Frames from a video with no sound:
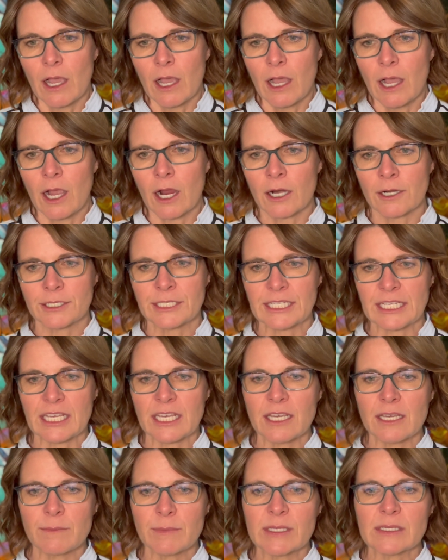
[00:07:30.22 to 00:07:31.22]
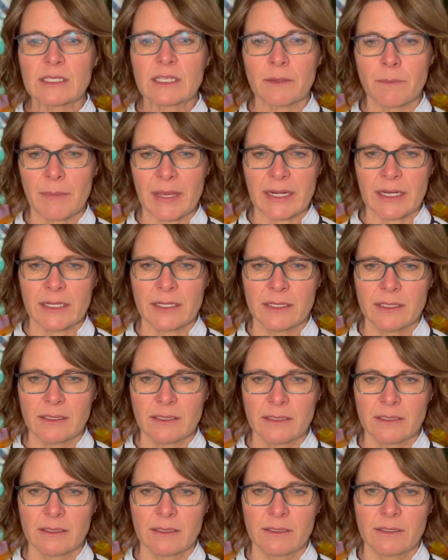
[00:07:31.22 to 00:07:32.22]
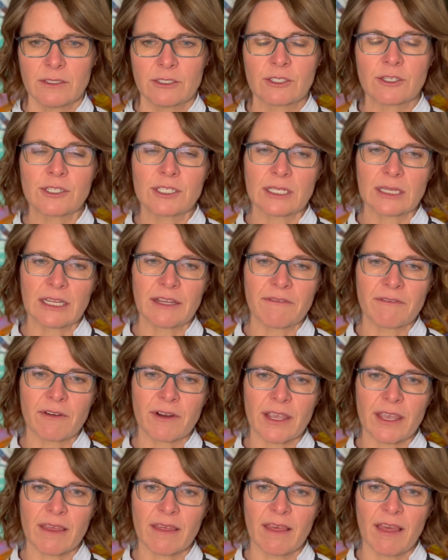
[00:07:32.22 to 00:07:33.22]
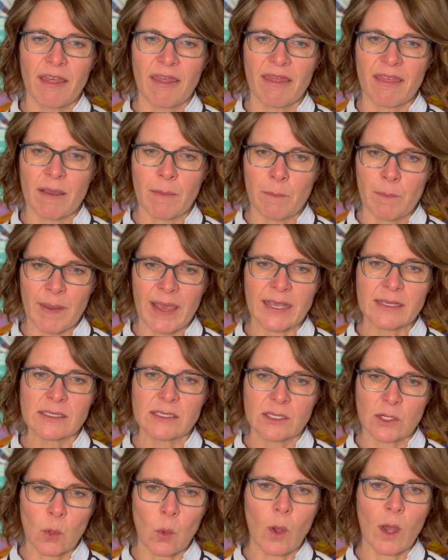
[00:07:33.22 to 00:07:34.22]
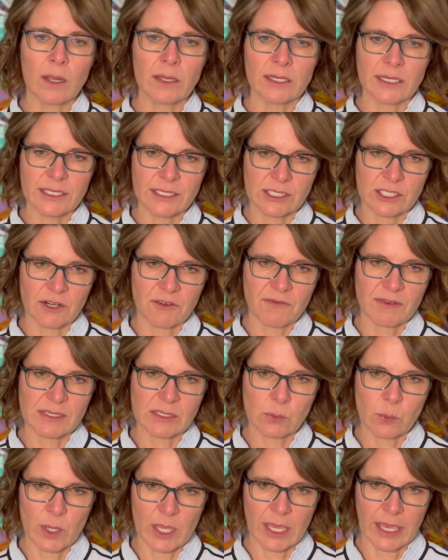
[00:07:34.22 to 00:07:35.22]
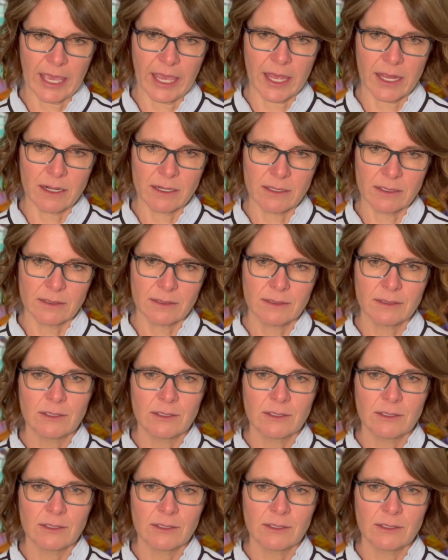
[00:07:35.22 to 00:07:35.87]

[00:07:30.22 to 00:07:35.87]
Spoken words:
Our team is committed to delivering the best quality service we can